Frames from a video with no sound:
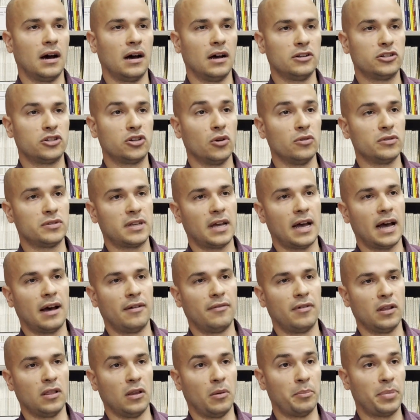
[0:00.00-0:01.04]
chose to have
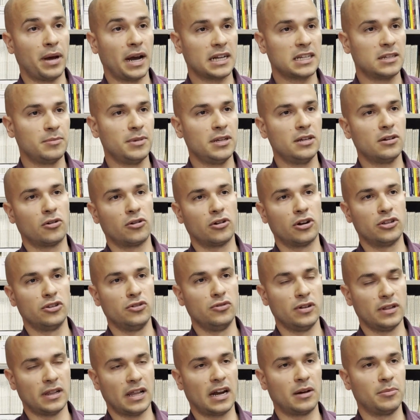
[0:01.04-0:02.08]
a lumpectomy or a
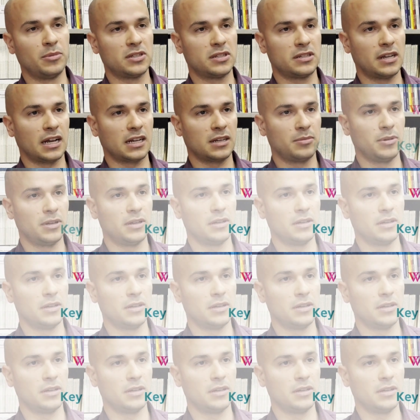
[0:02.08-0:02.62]
unilateral mastectomy.